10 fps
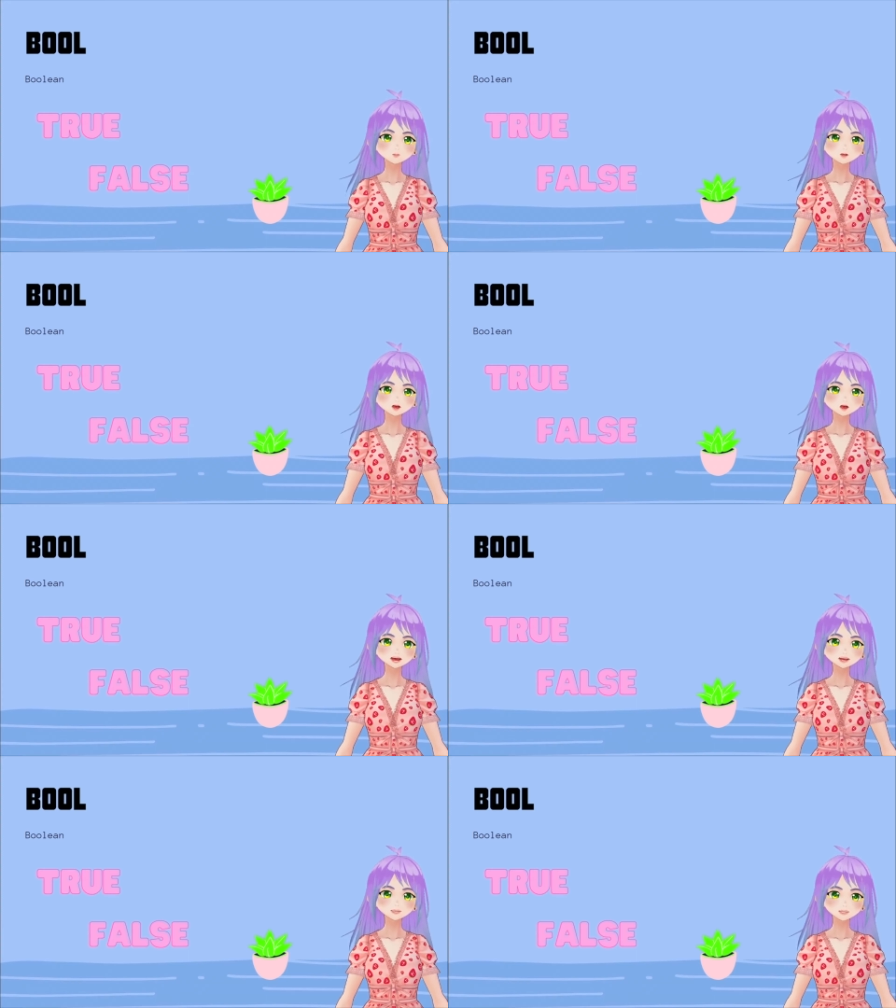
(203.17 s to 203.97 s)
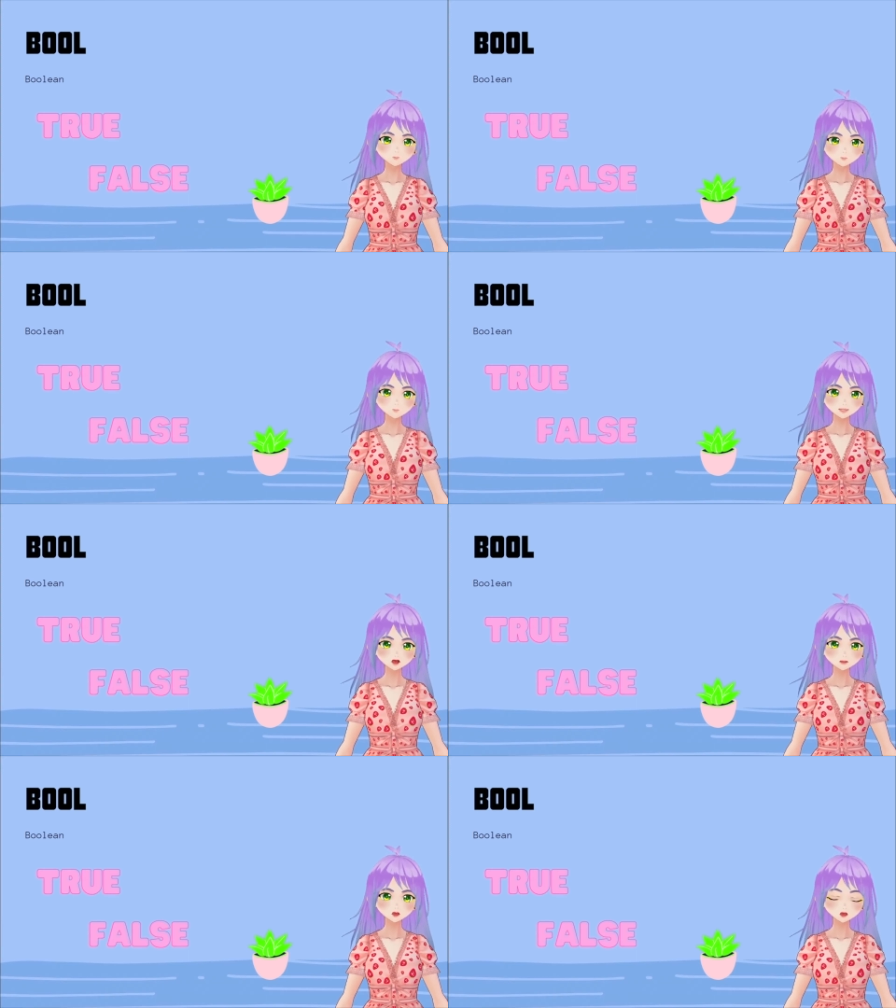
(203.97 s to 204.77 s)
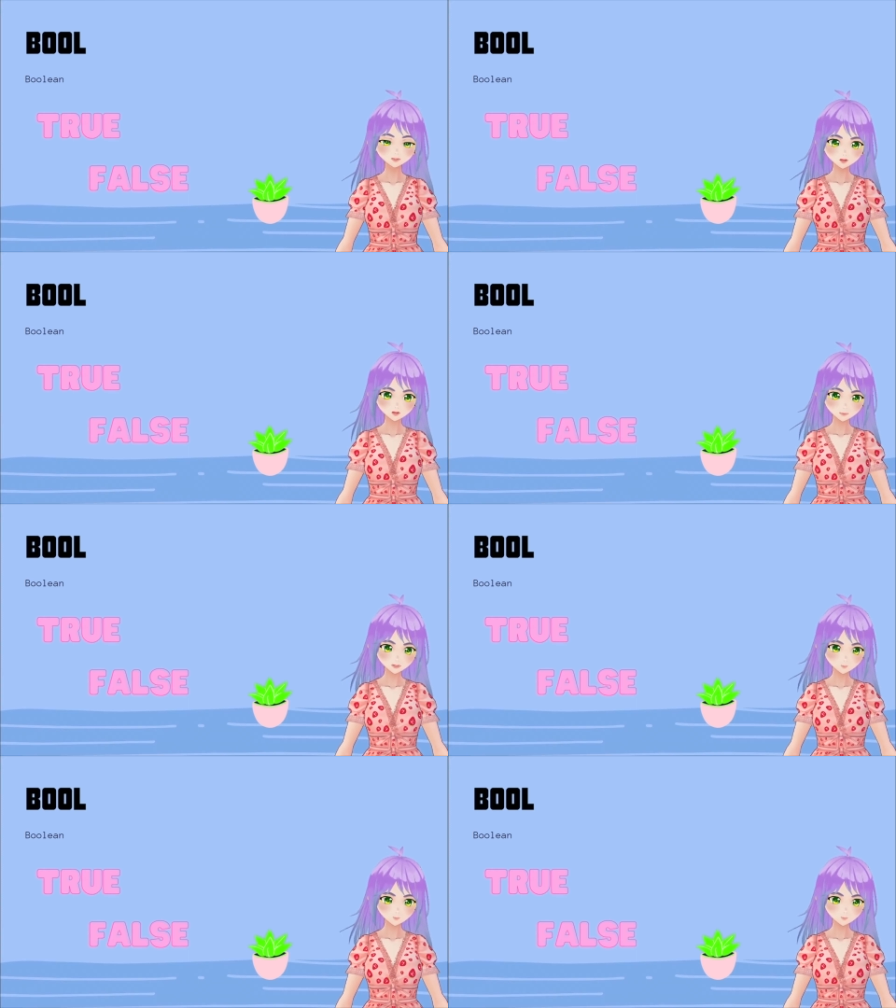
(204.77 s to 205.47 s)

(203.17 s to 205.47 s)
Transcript: data that are booleans,